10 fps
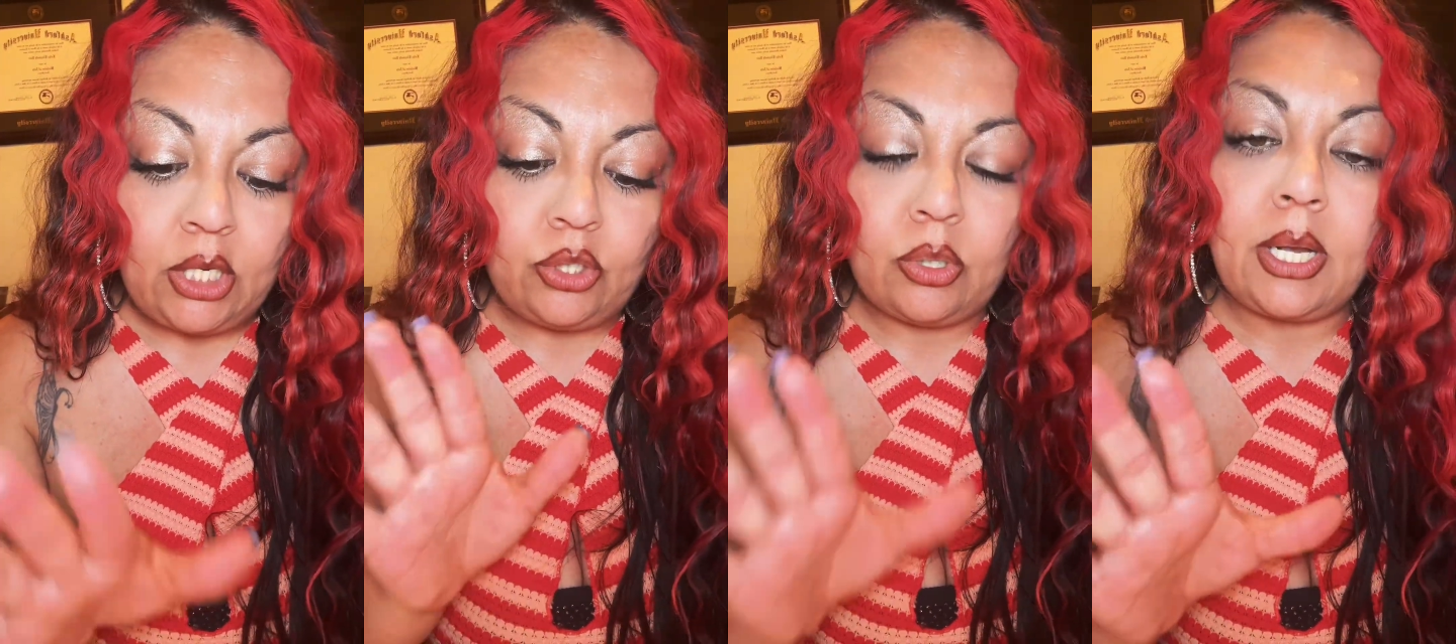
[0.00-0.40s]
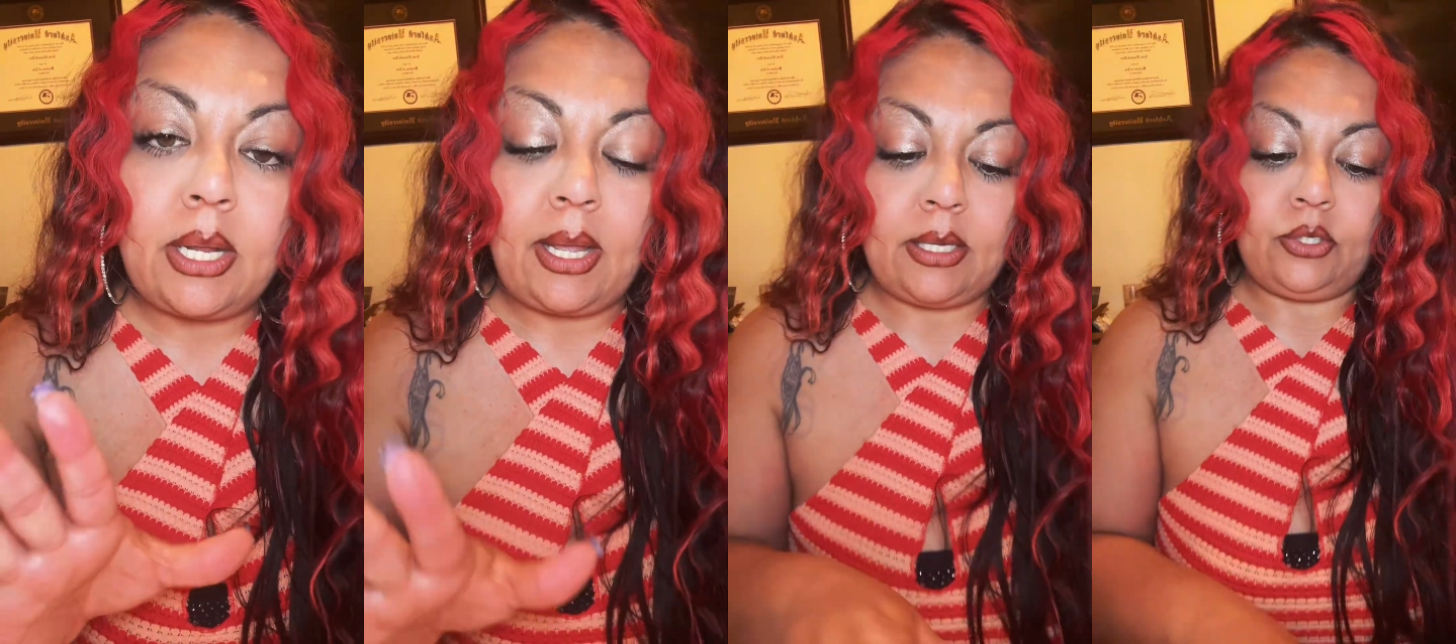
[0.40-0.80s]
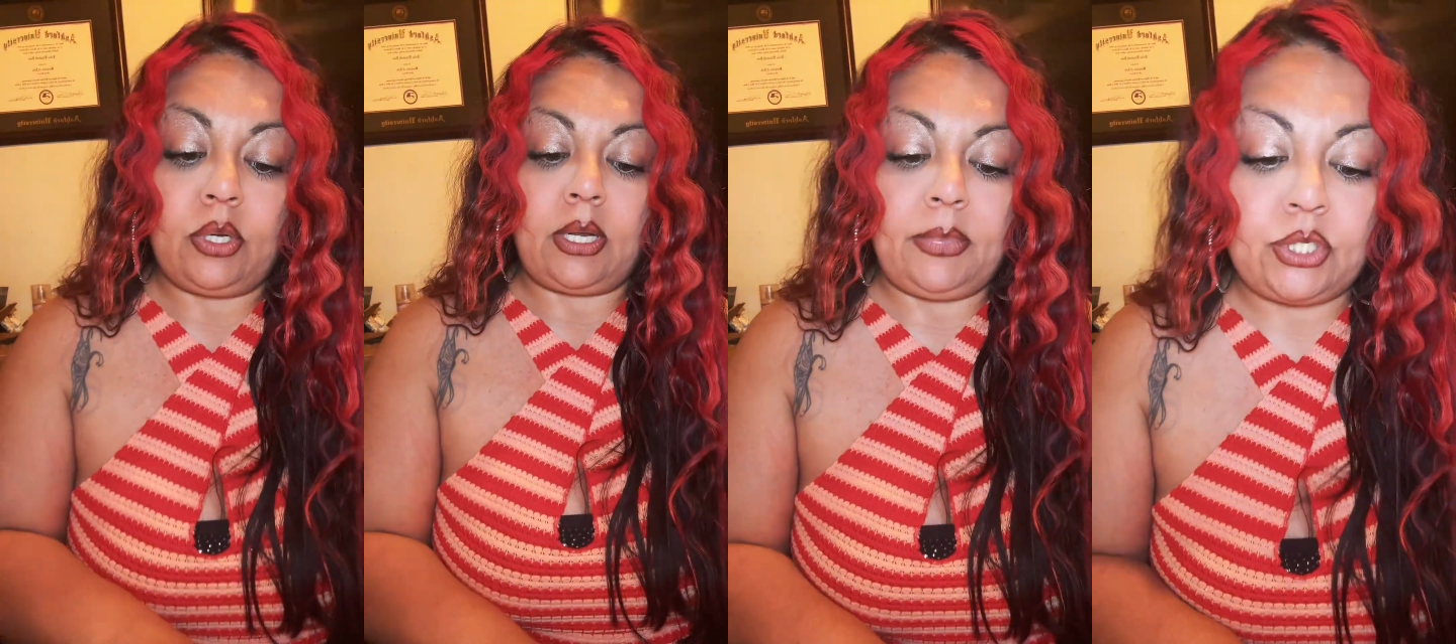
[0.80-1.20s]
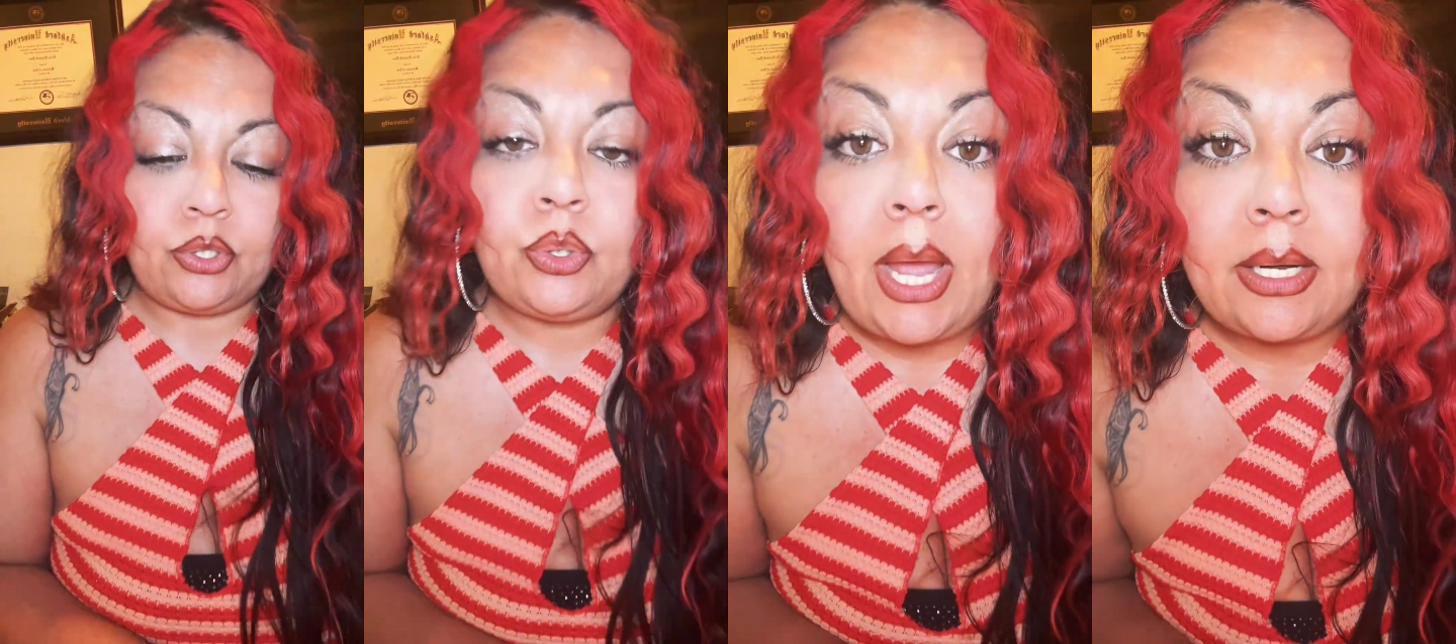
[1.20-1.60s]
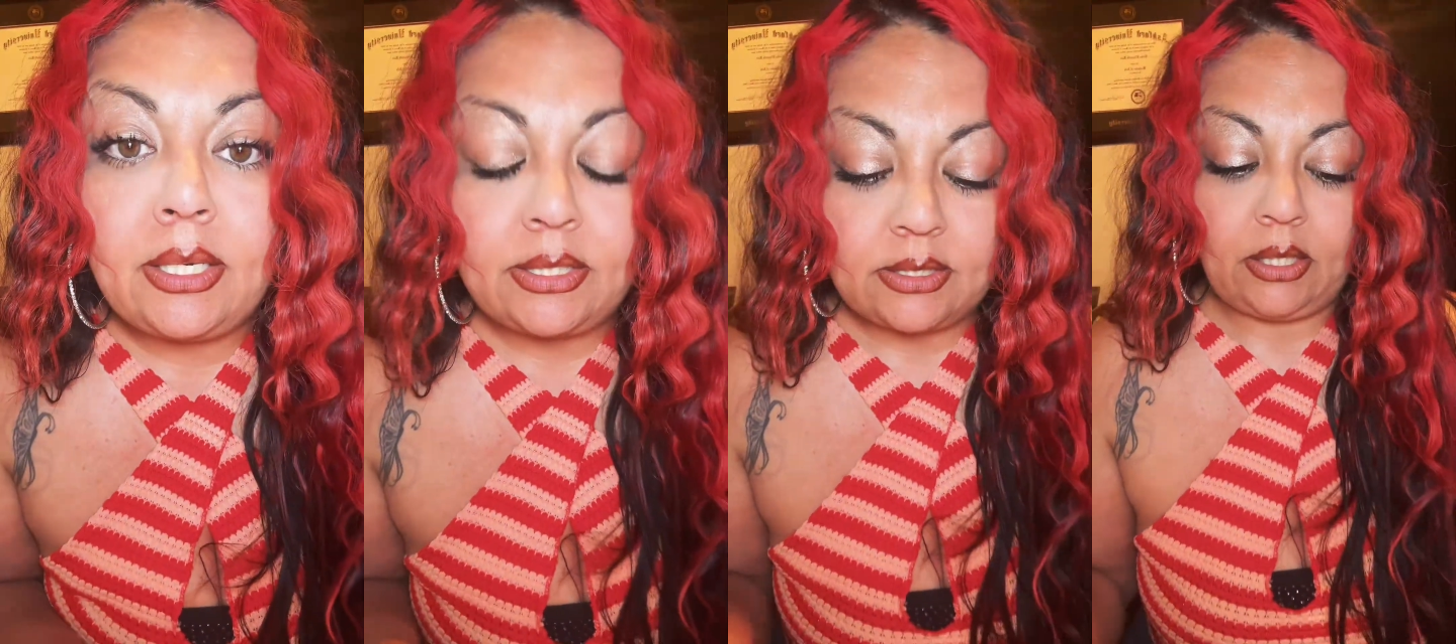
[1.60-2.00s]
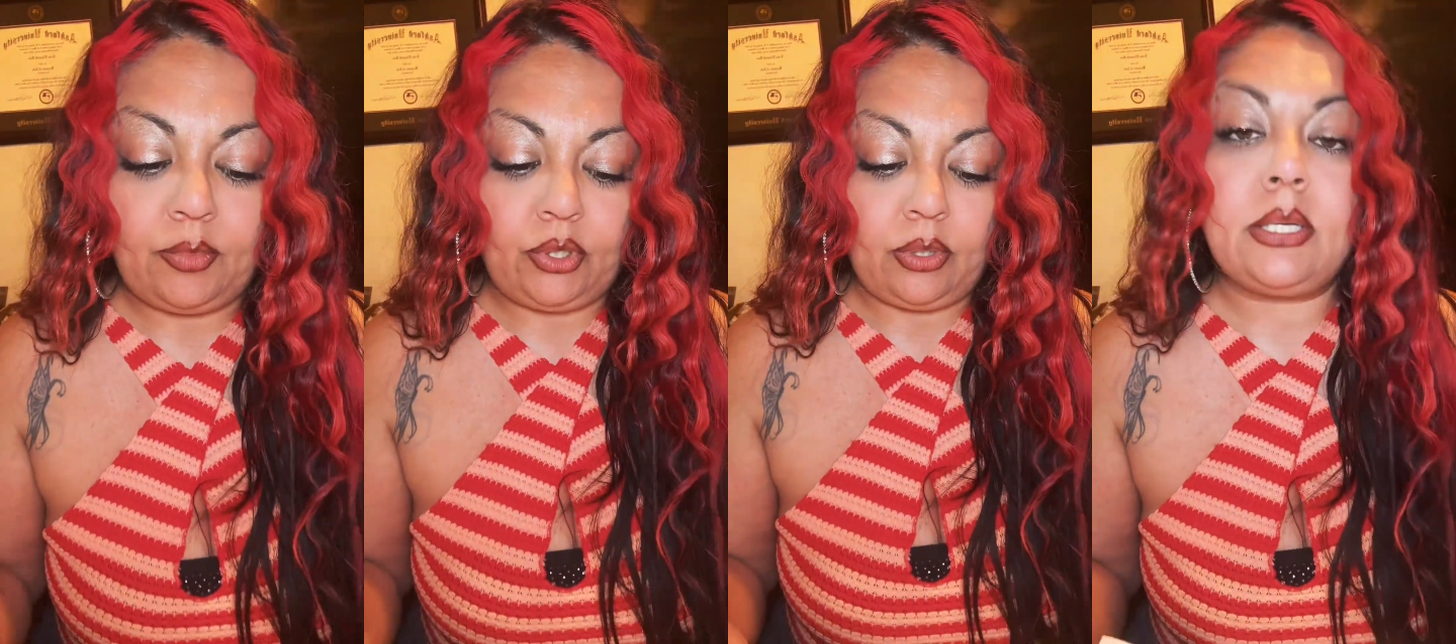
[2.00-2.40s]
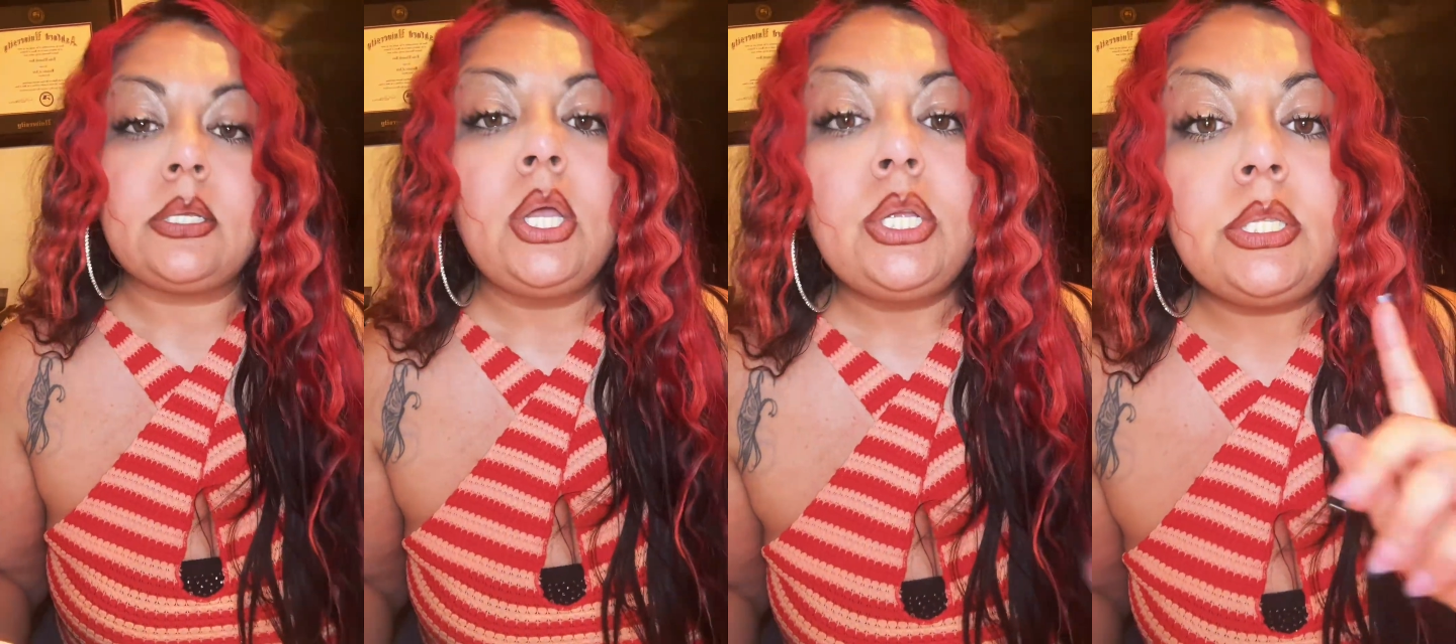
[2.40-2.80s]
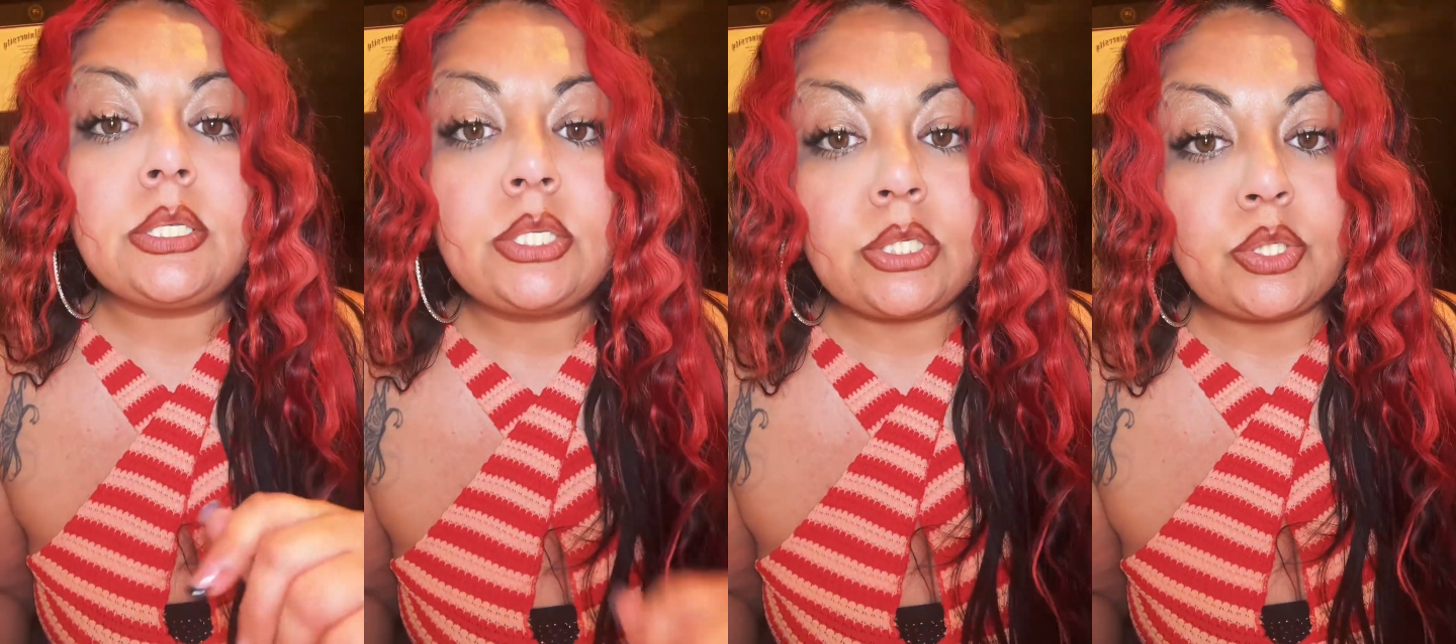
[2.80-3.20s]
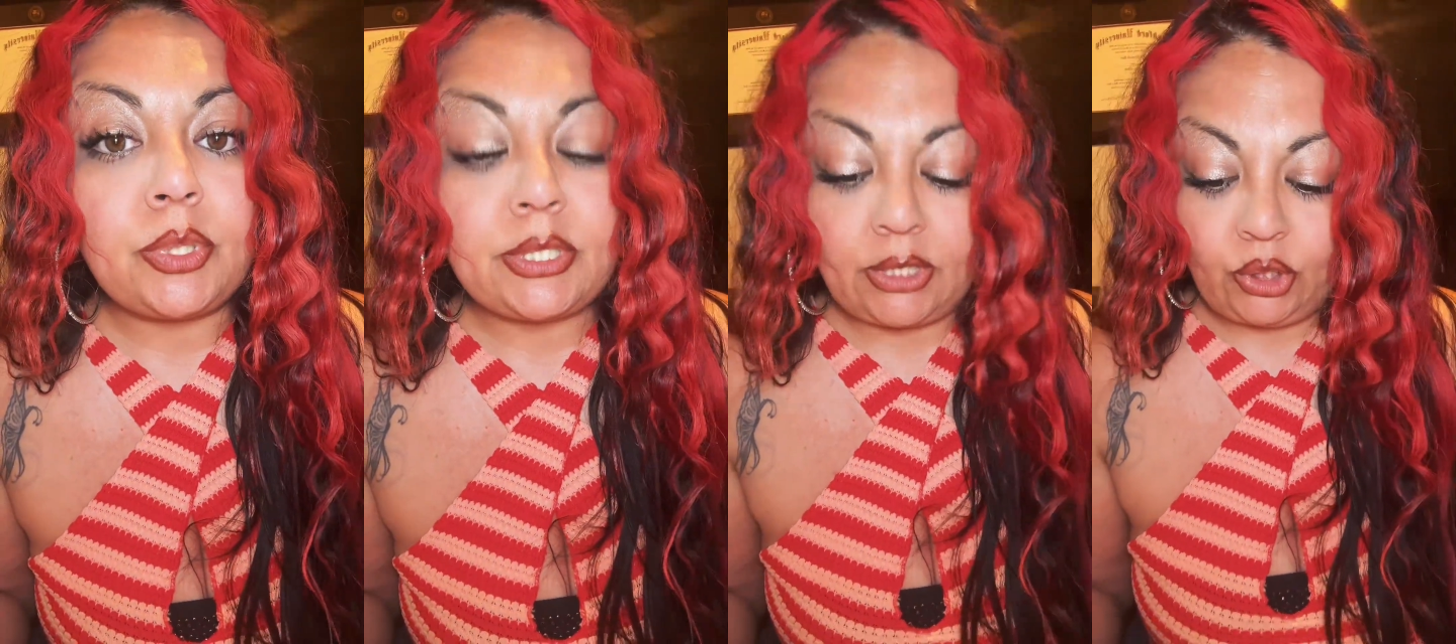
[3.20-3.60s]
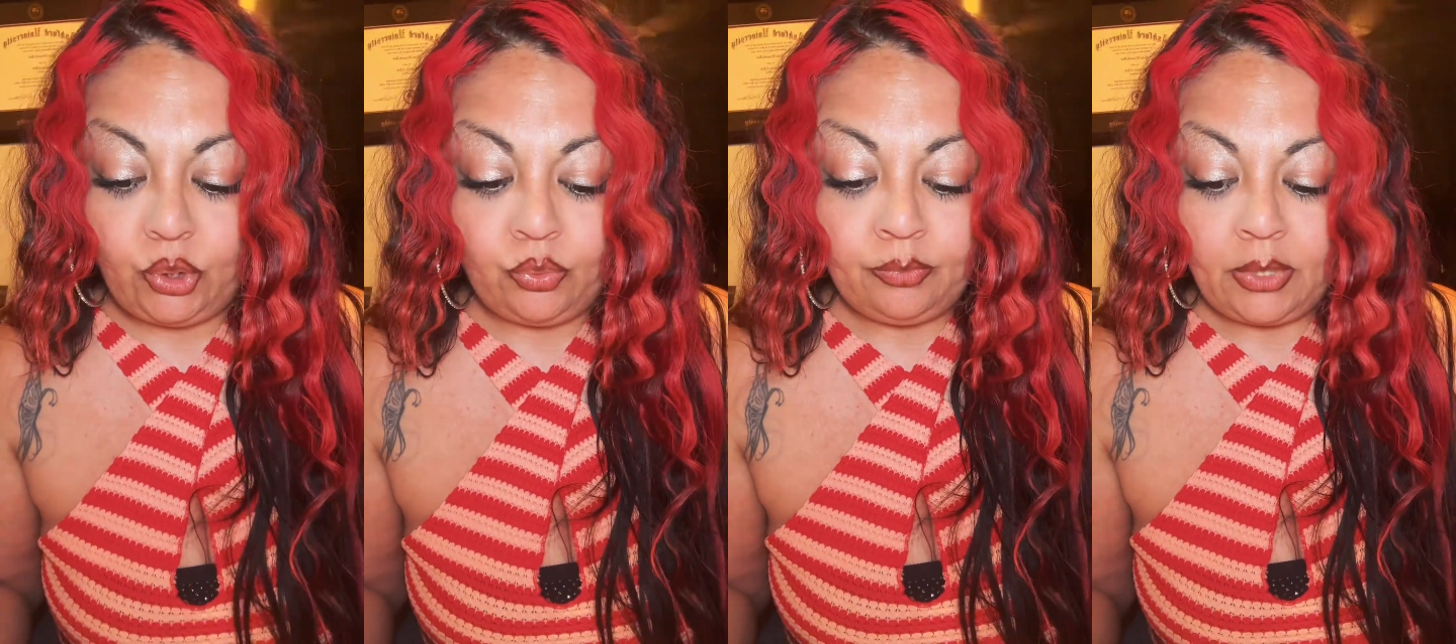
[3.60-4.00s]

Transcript: You gotta make sure you add a disclaimer, you guys. This is just to protect you